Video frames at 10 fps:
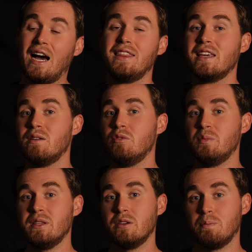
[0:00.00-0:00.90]
I think it will
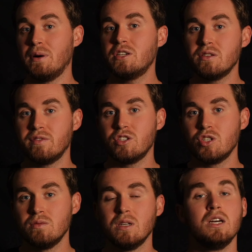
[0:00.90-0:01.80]
be their budget
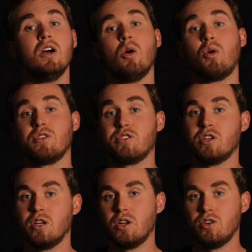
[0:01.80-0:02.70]
version or their